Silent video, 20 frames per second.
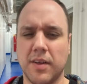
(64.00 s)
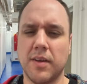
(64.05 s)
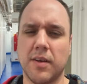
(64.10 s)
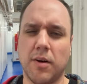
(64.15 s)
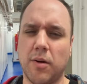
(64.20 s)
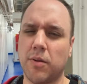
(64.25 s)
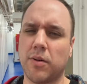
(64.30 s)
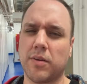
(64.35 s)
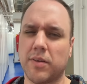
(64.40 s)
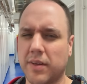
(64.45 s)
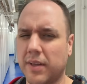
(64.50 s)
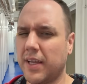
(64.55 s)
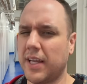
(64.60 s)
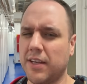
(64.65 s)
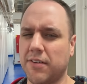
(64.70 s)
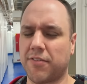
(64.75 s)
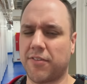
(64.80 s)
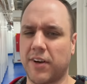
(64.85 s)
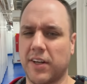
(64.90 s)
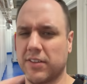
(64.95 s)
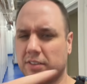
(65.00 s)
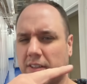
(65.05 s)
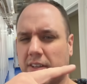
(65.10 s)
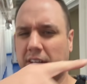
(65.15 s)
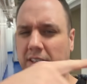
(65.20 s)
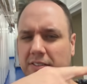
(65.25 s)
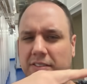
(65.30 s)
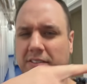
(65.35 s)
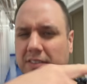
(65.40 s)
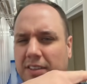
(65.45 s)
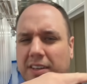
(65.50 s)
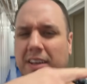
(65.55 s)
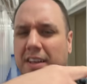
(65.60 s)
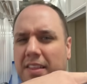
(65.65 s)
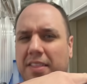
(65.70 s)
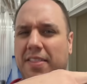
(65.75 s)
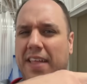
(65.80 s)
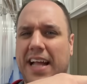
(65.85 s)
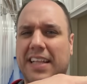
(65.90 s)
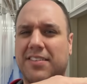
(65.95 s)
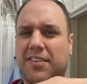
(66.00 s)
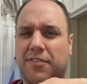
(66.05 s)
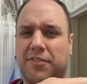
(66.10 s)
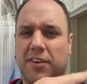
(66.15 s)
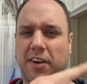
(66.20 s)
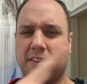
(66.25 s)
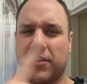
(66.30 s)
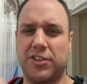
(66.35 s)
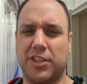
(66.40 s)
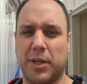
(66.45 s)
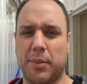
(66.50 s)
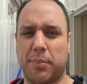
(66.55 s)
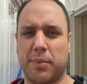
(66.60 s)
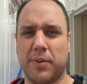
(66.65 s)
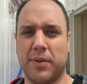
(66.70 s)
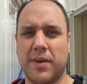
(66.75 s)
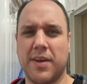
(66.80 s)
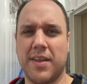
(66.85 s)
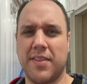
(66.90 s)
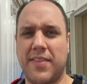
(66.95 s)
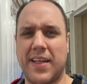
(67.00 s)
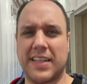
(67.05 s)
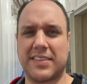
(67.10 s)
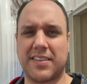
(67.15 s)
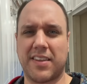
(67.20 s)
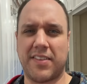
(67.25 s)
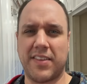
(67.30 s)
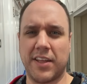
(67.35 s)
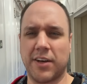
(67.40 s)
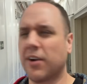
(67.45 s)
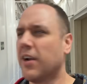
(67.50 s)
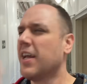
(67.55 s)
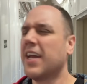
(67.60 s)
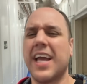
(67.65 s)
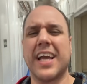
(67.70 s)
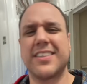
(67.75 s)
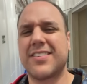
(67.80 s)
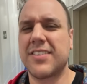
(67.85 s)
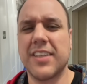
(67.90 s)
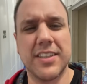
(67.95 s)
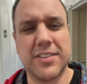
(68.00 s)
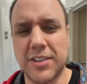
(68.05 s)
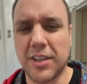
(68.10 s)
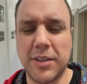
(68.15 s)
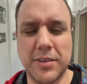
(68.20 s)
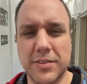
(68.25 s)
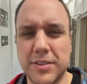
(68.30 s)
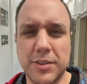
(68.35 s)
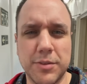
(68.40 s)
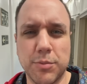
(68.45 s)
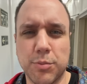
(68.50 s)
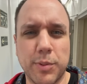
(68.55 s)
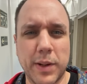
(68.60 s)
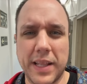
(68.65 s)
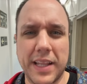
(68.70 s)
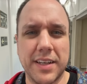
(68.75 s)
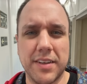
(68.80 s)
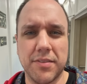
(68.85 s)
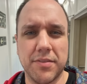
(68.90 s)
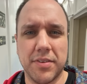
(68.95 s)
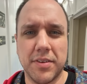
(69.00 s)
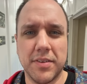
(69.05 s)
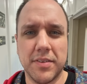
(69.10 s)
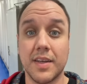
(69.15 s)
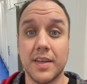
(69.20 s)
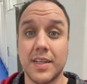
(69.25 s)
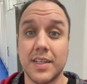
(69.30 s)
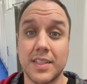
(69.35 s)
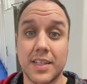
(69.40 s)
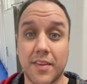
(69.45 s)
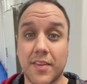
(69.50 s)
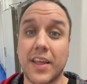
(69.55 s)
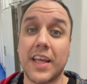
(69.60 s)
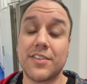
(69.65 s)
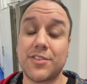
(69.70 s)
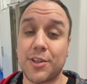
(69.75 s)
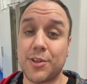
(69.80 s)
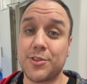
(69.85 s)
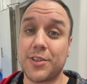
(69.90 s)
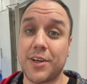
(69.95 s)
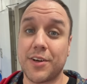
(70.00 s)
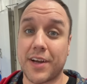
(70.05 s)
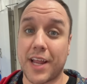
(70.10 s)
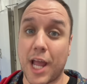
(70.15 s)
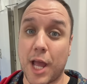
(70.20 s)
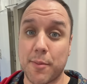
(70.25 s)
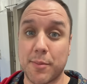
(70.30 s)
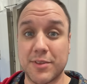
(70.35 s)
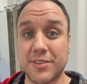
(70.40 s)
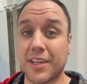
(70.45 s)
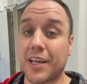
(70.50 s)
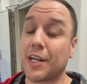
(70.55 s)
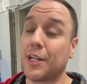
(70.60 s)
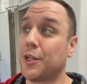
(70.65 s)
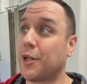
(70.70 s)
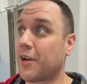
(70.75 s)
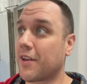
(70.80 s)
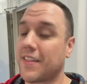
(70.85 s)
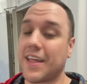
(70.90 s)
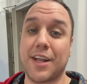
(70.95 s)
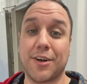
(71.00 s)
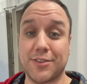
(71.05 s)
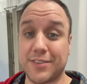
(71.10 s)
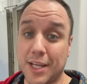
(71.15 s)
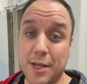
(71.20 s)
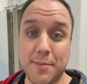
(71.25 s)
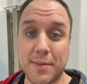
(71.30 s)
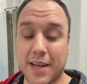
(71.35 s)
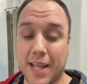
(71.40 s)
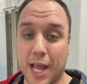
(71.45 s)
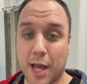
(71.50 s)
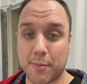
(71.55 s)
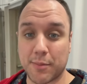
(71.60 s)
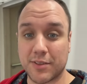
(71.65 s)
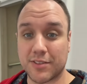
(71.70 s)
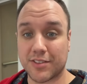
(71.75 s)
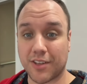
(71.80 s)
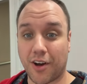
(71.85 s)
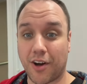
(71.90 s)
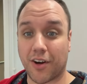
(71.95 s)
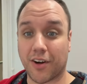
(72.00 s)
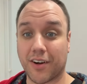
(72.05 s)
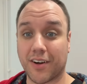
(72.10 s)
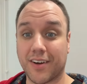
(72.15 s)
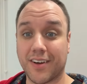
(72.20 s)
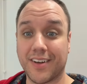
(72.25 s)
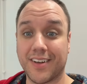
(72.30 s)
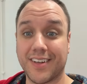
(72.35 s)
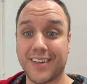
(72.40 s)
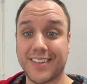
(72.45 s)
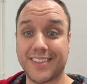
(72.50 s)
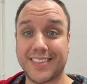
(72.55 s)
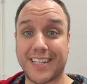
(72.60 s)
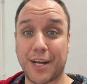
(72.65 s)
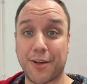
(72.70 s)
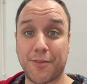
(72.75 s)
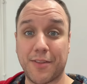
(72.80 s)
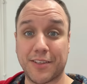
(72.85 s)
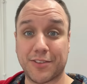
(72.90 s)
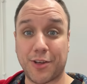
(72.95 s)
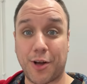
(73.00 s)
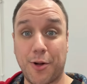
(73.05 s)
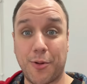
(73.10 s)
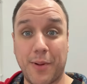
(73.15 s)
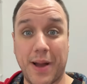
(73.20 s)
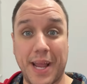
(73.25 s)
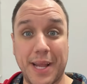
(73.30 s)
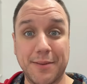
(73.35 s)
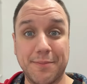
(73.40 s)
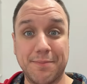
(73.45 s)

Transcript: Or in front, because that's the front of the ship, that's the theater. It's all relative. Now the guest entertainer cabins and a lot of the entertainment cabins are down this hallway.